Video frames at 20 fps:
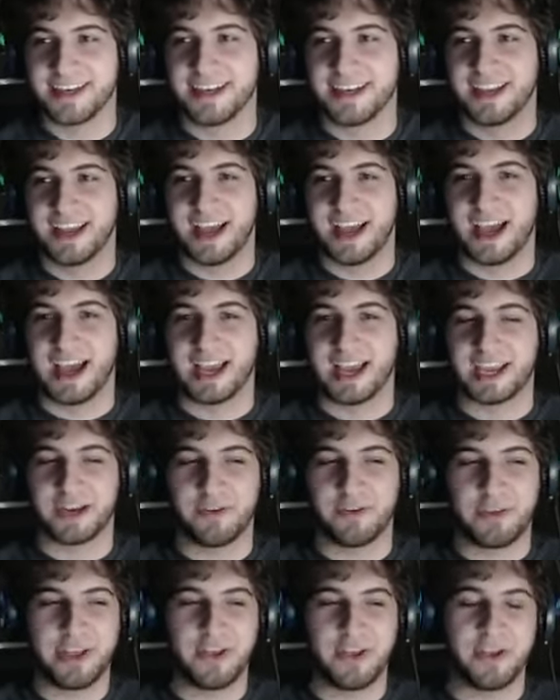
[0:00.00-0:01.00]

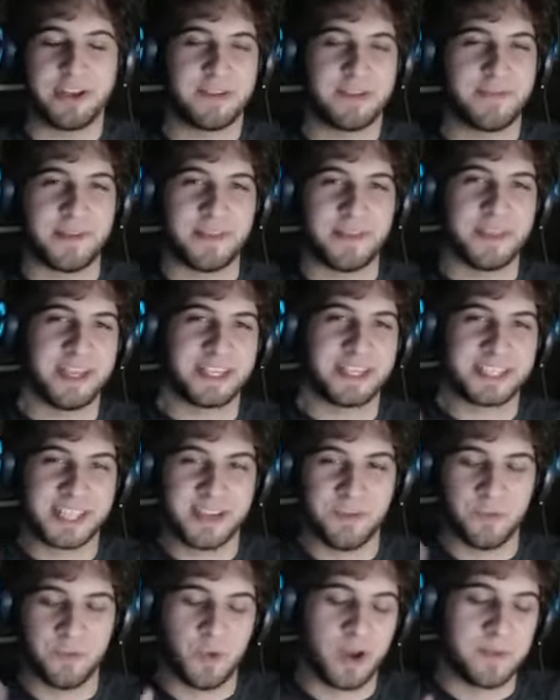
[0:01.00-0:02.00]
really only defend this
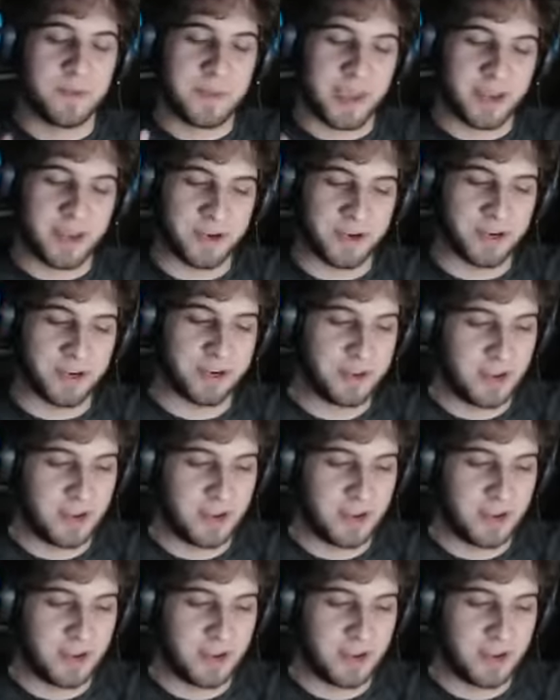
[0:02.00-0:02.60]
in one manner.